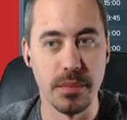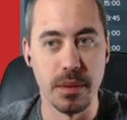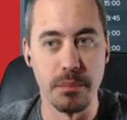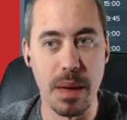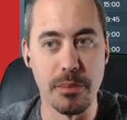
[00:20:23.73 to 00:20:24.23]

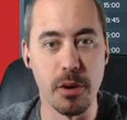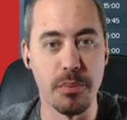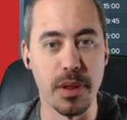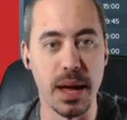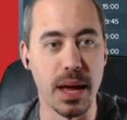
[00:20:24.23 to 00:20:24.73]
Maybe we'll
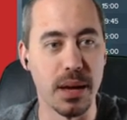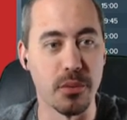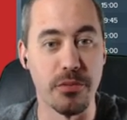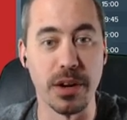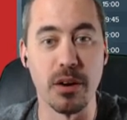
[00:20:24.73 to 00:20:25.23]
play. We'll
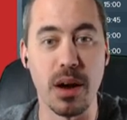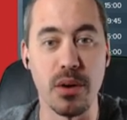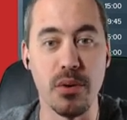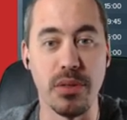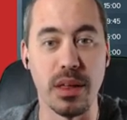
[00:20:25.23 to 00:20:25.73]
figure out
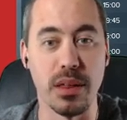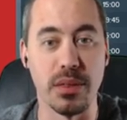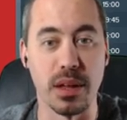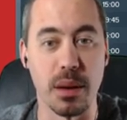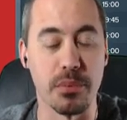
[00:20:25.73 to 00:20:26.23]
who the the
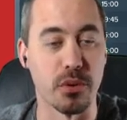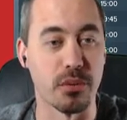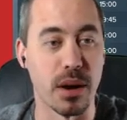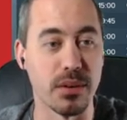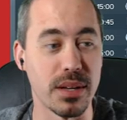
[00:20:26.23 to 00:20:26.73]
cup third
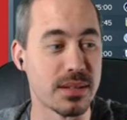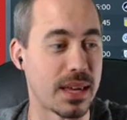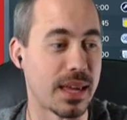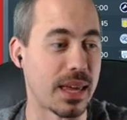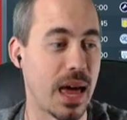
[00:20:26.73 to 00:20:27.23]
round is.
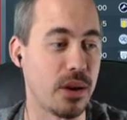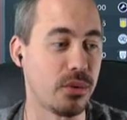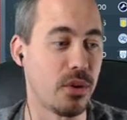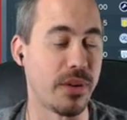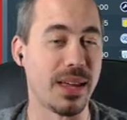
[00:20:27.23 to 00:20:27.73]
Again, I don't know
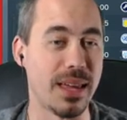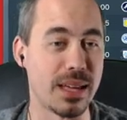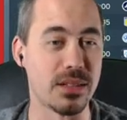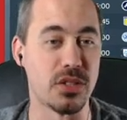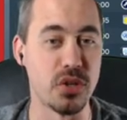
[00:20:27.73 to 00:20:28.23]
if I can
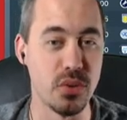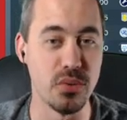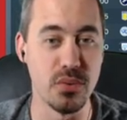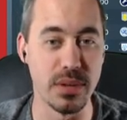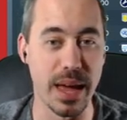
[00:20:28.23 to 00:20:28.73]
get
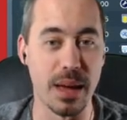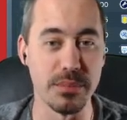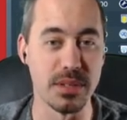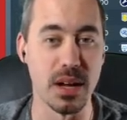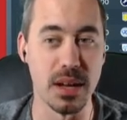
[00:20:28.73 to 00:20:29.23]
two games
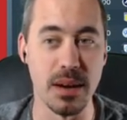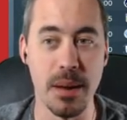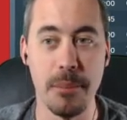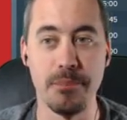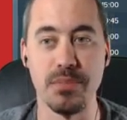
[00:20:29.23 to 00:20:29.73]
done
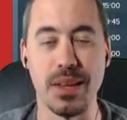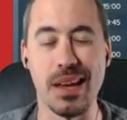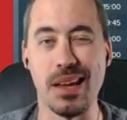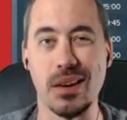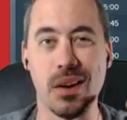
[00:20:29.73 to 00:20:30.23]

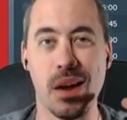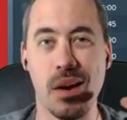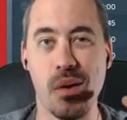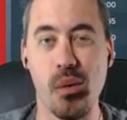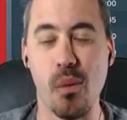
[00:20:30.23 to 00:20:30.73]
in
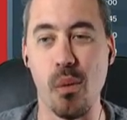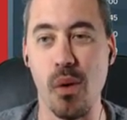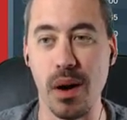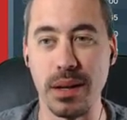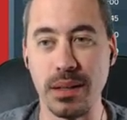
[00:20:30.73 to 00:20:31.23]

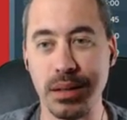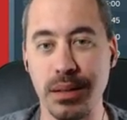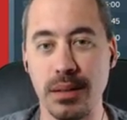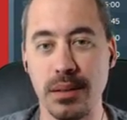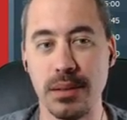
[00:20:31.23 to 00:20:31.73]
one
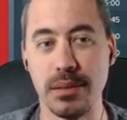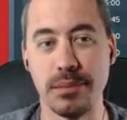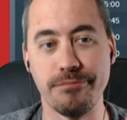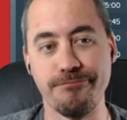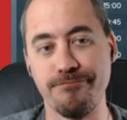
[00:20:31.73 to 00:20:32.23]

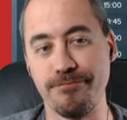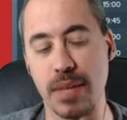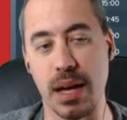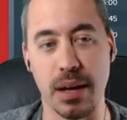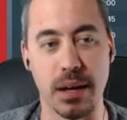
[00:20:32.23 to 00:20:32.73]

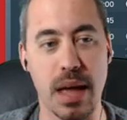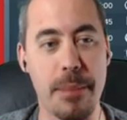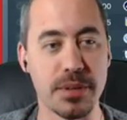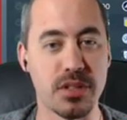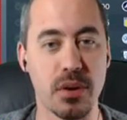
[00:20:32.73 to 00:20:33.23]
uh,
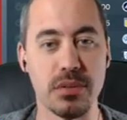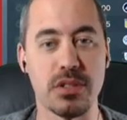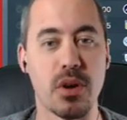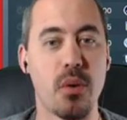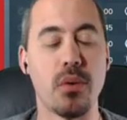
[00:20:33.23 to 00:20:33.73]
episode.
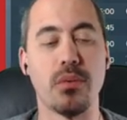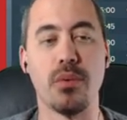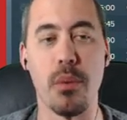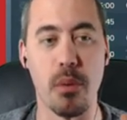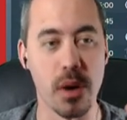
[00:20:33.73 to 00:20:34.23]
So we'll
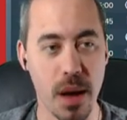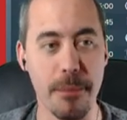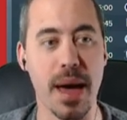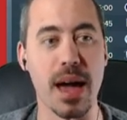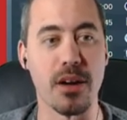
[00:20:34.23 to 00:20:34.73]
we'll come
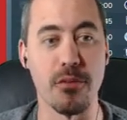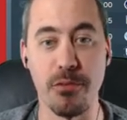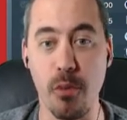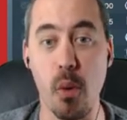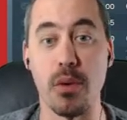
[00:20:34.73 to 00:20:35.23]
back
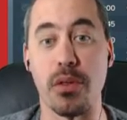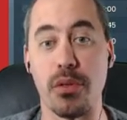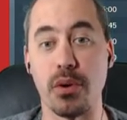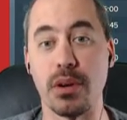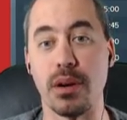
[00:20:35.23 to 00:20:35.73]
for the
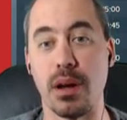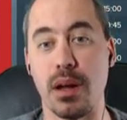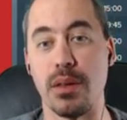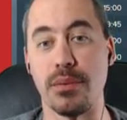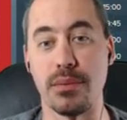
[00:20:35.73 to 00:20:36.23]
third
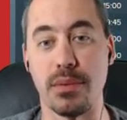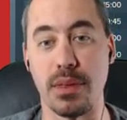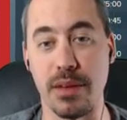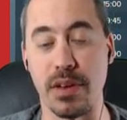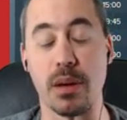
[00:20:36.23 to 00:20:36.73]
uh, the
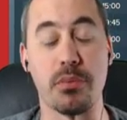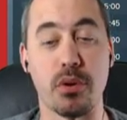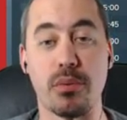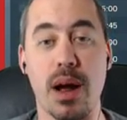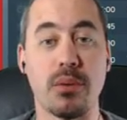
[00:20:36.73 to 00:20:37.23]
FA Cup third
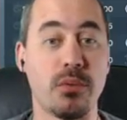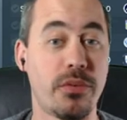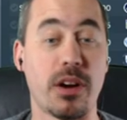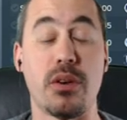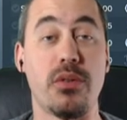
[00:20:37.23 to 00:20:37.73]
round. We'll
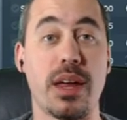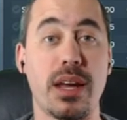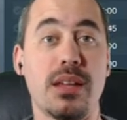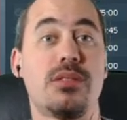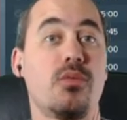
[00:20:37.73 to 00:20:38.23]
figure out who that
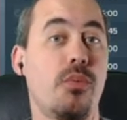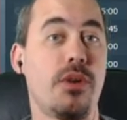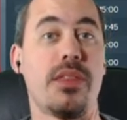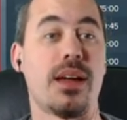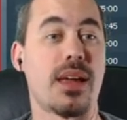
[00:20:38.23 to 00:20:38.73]
is. We'll play
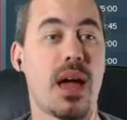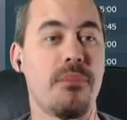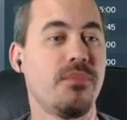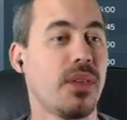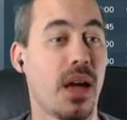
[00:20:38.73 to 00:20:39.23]
that game,
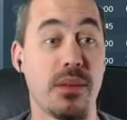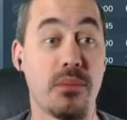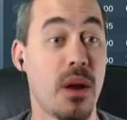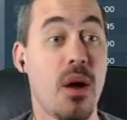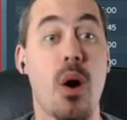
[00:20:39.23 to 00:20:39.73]
and
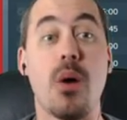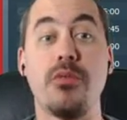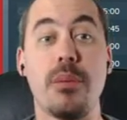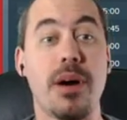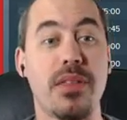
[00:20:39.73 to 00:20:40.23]
hopefully
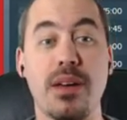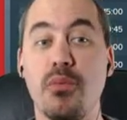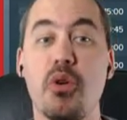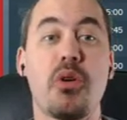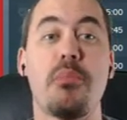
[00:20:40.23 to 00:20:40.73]
by then
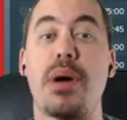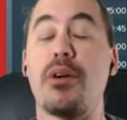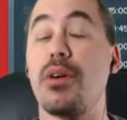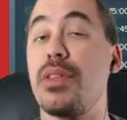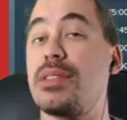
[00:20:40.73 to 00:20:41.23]
we're better
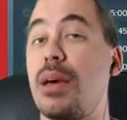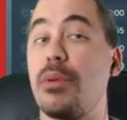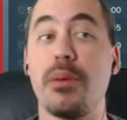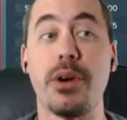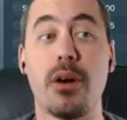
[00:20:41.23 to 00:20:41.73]
in the table
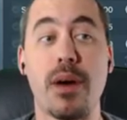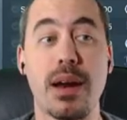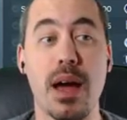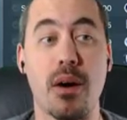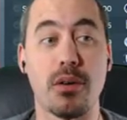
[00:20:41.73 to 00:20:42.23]
than we are right
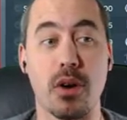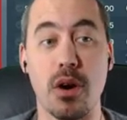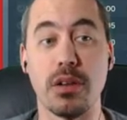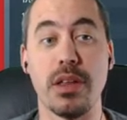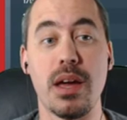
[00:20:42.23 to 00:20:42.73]
now.
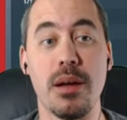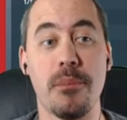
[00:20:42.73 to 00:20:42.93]
Currently,